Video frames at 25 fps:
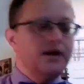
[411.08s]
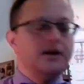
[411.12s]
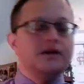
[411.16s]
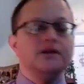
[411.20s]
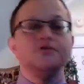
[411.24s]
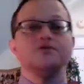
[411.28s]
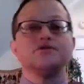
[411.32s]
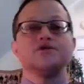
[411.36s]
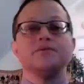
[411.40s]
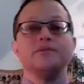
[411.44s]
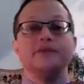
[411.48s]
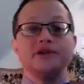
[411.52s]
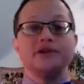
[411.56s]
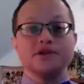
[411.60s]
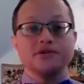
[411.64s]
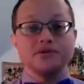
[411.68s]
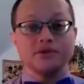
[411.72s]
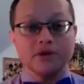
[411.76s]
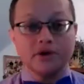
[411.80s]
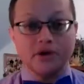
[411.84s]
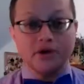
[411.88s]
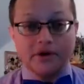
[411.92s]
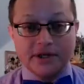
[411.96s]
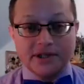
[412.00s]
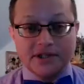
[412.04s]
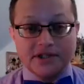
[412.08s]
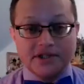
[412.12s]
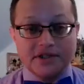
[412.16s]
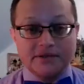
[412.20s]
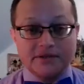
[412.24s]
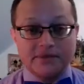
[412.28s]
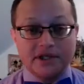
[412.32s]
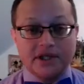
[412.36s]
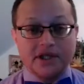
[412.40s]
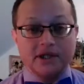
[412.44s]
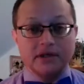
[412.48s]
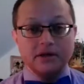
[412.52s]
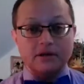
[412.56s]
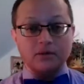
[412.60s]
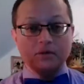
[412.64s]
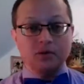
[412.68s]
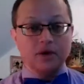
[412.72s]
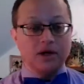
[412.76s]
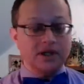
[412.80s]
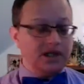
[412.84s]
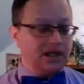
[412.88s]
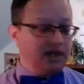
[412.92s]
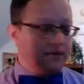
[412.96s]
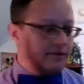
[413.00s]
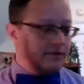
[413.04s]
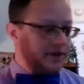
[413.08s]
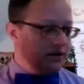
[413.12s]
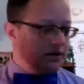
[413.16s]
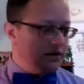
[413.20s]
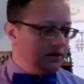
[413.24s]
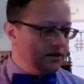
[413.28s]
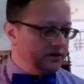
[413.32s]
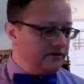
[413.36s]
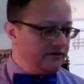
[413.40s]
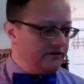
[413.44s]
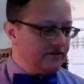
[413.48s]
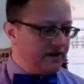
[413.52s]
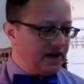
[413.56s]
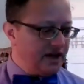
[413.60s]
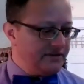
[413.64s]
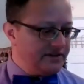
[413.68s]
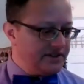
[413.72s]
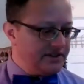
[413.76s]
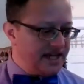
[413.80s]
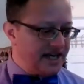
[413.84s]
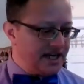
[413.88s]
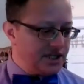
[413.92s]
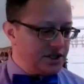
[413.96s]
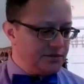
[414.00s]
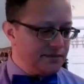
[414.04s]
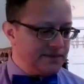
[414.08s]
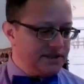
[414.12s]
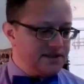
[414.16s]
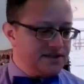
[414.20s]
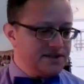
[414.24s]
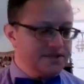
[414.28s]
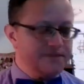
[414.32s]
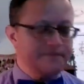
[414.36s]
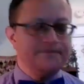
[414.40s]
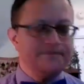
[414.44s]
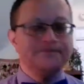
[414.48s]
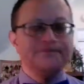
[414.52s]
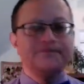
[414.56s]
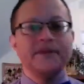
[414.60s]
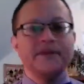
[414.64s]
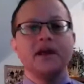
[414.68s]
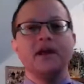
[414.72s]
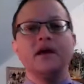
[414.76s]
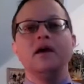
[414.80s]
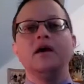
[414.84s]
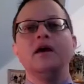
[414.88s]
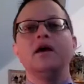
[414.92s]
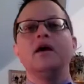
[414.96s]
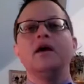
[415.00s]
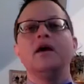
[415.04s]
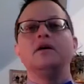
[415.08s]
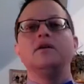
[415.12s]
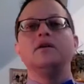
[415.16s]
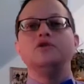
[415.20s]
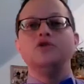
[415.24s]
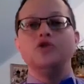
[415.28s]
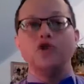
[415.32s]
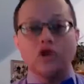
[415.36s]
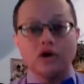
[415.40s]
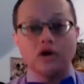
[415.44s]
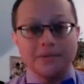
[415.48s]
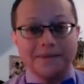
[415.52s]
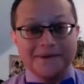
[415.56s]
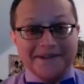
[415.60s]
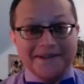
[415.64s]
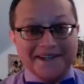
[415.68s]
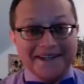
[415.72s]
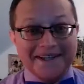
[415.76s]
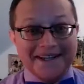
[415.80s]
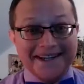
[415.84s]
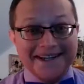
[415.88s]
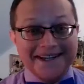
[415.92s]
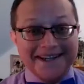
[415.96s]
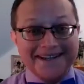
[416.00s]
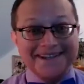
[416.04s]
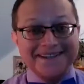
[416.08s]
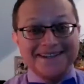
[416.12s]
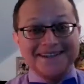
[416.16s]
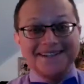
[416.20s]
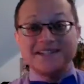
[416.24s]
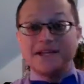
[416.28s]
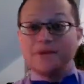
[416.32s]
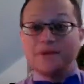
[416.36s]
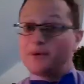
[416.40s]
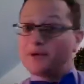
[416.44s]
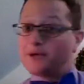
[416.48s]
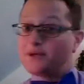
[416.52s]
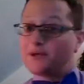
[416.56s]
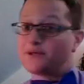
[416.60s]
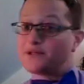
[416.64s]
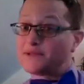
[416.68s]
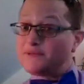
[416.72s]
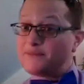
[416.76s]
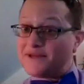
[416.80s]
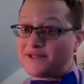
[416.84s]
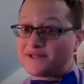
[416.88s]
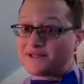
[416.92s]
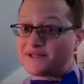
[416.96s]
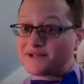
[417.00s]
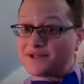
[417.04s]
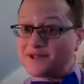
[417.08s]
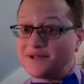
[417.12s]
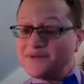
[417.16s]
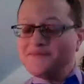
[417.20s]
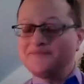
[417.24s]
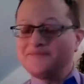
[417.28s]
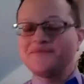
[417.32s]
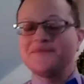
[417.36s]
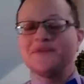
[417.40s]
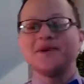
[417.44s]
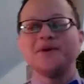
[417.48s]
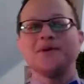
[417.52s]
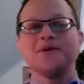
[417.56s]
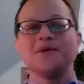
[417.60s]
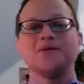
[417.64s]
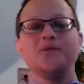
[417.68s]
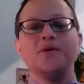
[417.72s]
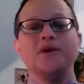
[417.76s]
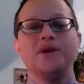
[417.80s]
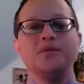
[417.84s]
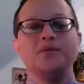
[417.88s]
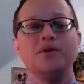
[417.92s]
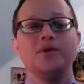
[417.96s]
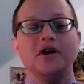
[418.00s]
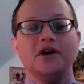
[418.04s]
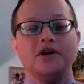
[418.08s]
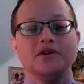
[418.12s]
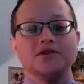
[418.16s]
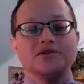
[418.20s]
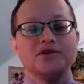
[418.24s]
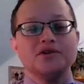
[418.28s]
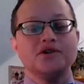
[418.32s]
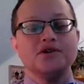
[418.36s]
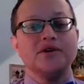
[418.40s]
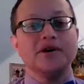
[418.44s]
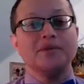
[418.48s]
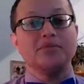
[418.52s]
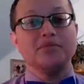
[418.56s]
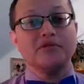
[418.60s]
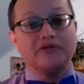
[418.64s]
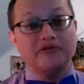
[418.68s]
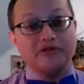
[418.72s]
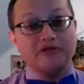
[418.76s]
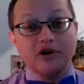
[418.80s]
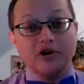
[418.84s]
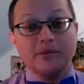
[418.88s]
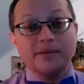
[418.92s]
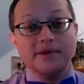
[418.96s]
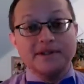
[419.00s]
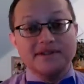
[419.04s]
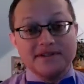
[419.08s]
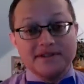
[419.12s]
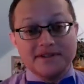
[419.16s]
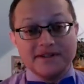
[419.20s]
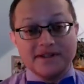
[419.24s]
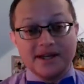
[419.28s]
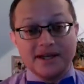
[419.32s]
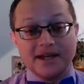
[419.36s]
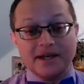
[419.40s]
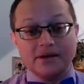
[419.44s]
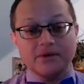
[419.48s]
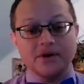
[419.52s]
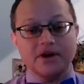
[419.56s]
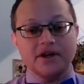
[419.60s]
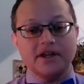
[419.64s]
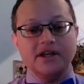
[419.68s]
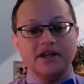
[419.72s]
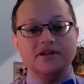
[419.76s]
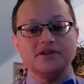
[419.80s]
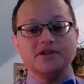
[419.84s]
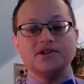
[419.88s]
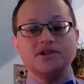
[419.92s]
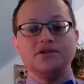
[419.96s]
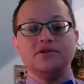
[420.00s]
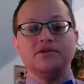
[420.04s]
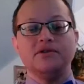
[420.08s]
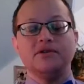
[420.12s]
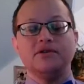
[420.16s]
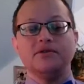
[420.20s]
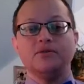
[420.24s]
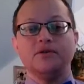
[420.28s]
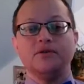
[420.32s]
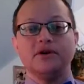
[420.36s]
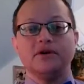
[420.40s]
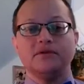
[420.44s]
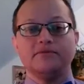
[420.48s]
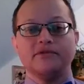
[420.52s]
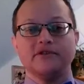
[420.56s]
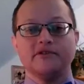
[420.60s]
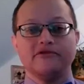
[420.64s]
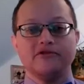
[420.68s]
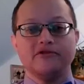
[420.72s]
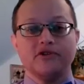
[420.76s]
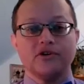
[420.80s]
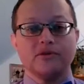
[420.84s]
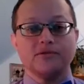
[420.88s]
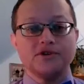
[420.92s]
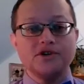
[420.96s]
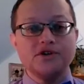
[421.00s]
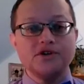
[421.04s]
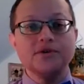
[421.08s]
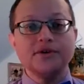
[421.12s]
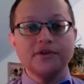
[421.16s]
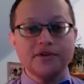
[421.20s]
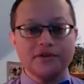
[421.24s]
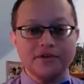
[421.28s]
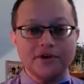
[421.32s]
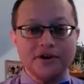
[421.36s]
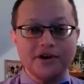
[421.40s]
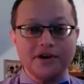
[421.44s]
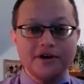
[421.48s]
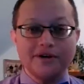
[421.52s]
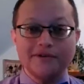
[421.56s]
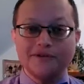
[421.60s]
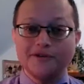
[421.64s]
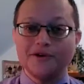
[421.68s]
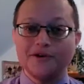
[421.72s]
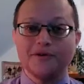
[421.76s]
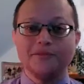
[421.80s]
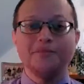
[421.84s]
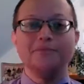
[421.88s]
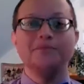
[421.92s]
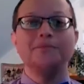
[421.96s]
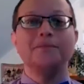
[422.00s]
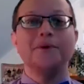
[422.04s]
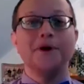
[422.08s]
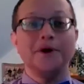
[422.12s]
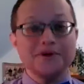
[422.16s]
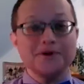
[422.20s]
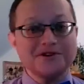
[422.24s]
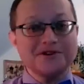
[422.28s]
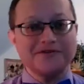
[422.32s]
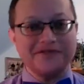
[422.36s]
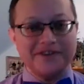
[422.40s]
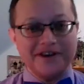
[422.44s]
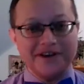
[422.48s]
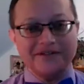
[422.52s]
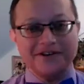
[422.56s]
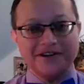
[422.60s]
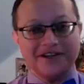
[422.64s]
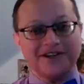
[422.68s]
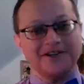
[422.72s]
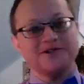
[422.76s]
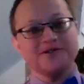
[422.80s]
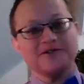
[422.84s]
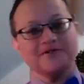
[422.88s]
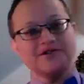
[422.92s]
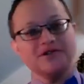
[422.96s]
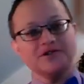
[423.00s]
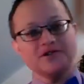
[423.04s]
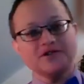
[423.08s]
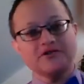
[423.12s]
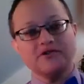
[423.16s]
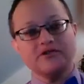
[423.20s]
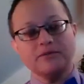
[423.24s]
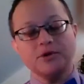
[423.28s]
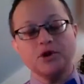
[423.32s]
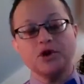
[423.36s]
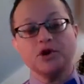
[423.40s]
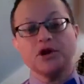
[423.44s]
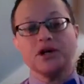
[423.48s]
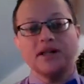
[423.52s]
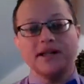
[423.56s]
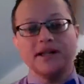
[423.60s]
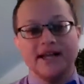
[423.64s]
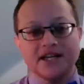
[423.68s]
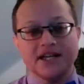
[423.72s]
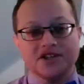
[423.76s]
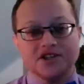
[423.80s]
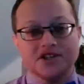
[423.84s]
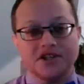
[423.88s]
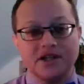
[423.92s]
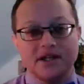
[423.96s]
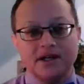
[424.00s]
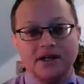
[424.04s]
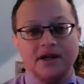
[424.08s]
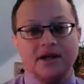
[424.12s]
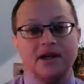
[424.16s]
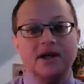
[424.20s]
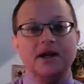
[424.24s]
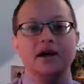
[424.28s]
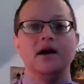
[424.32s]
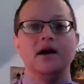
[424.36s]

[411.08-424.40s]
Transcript: You submit your recordings to me, 1 email, 5 attachments. Normally, in a typical semester, we will also do a performance day where each student will perform 2 or 3 of your most favorite intervals from your collection